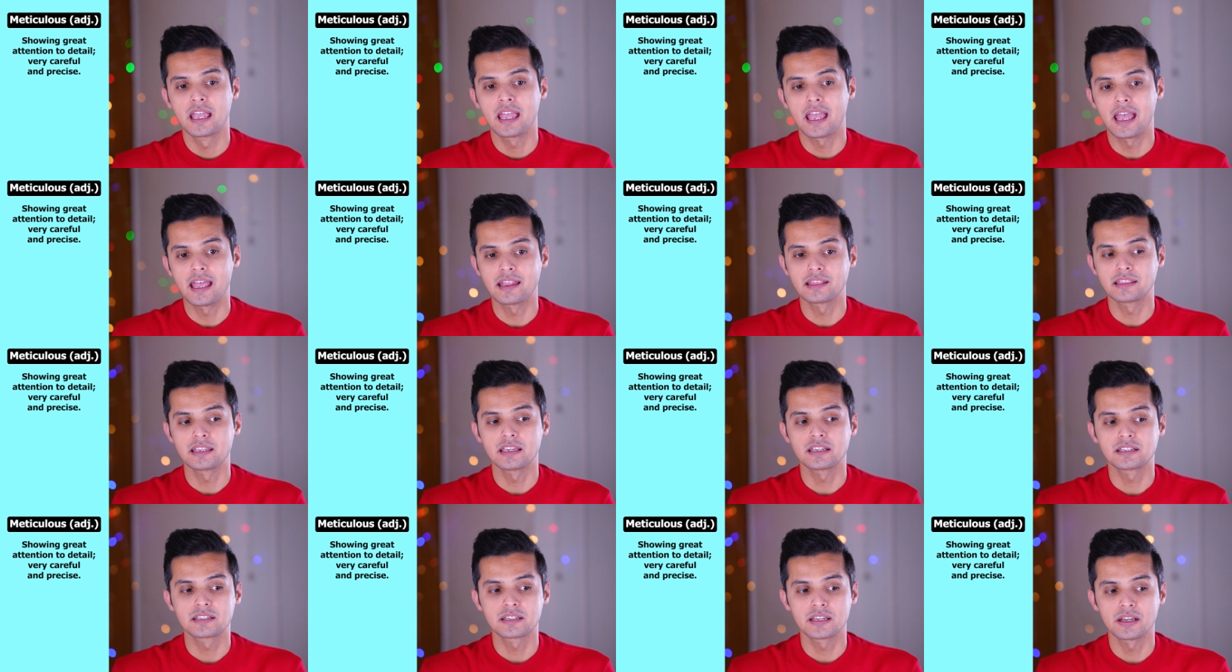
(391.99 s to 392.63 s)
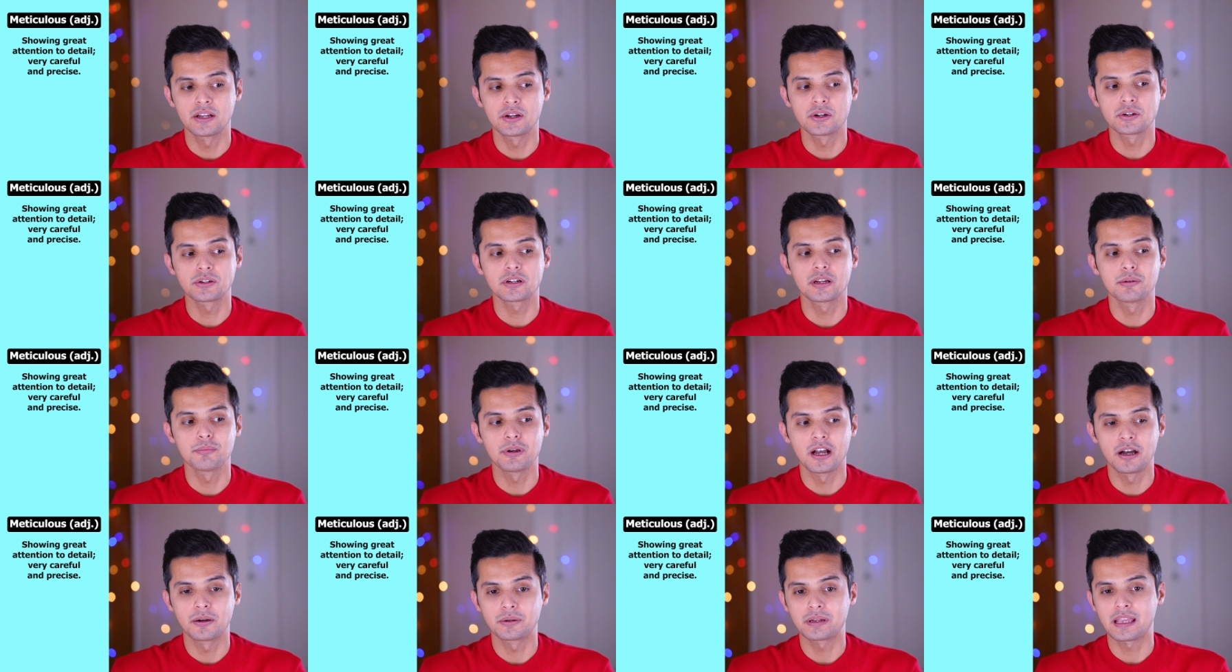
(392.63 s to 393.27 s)
and they care
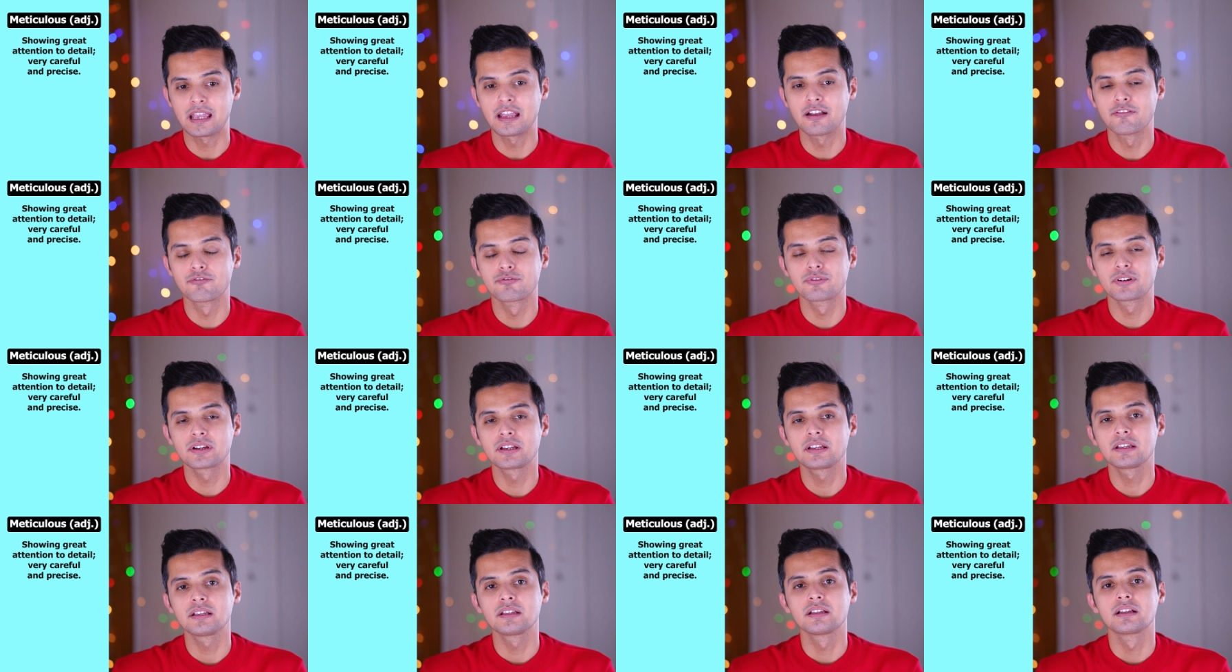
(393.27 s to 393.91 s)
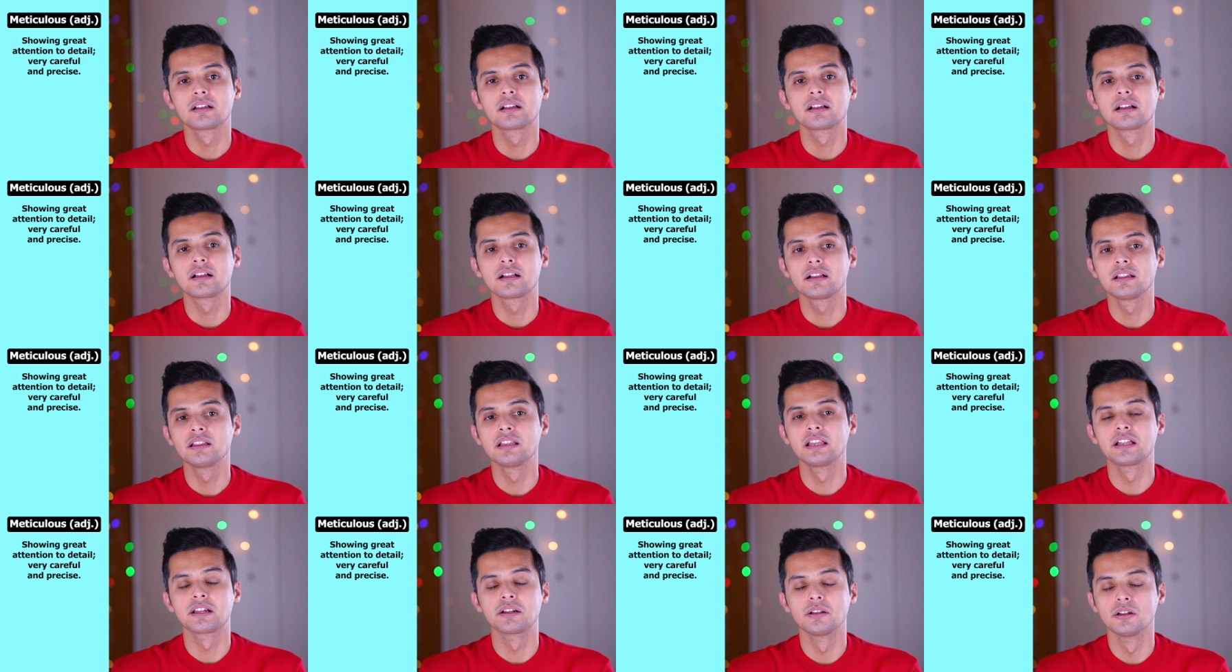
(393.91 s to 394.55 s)
about every
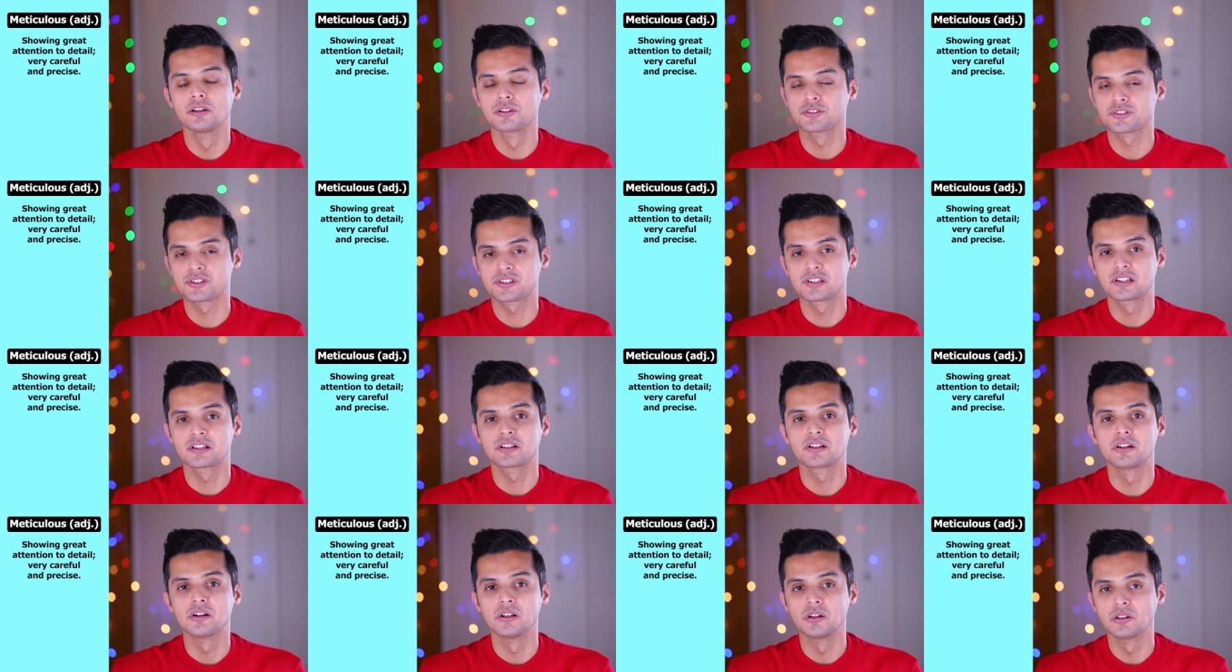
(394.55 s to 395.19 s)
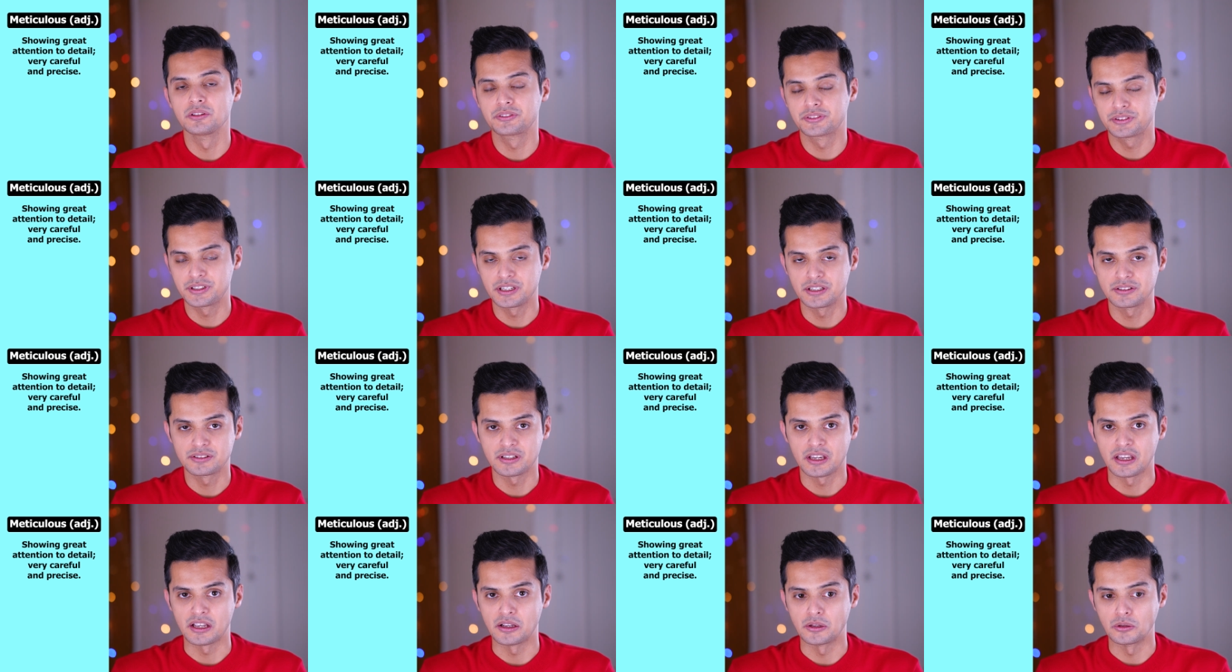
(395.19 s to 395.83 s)
little single
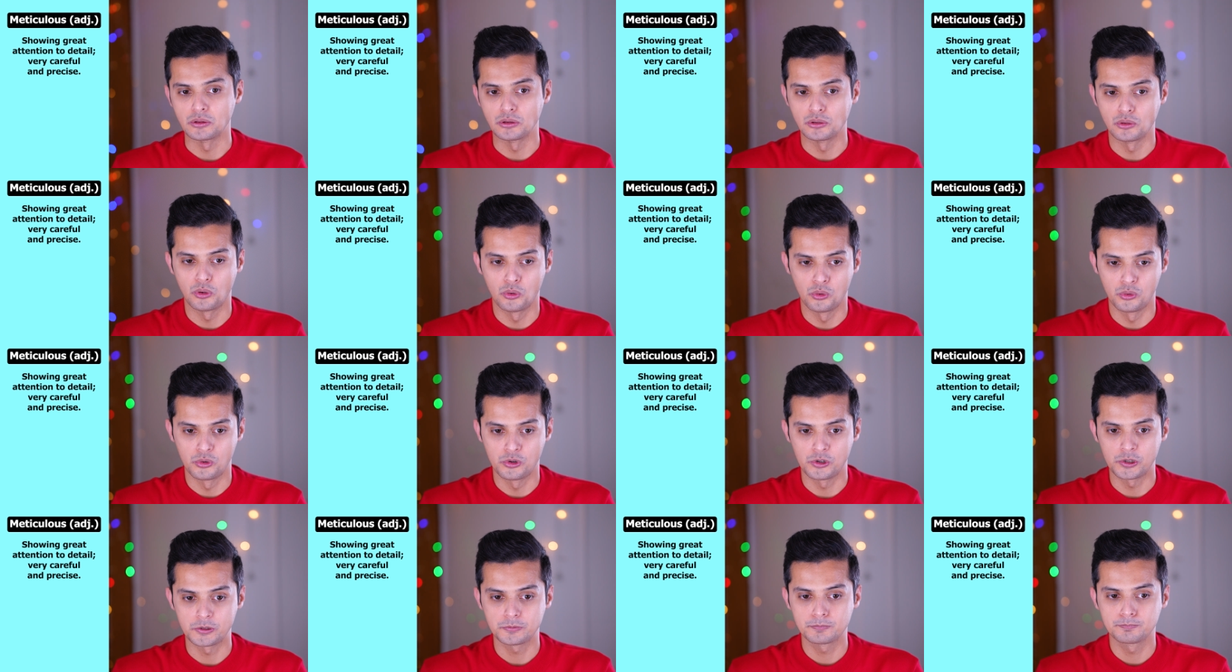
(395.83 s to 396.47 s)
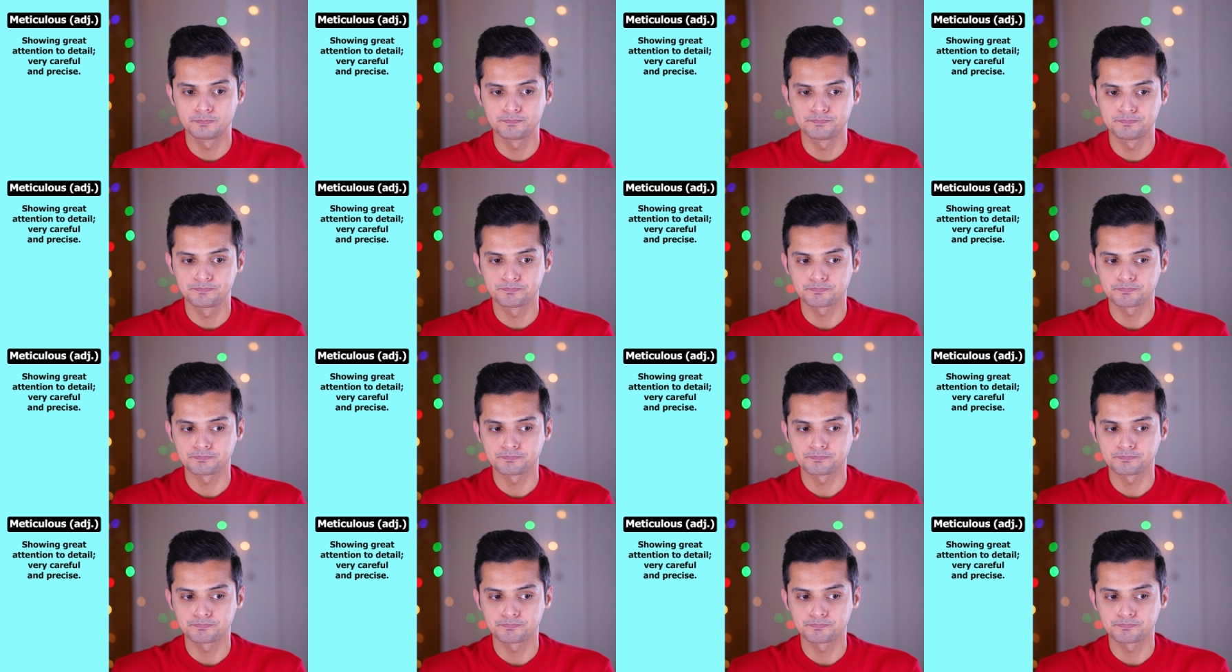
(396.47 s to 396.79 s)
detail, or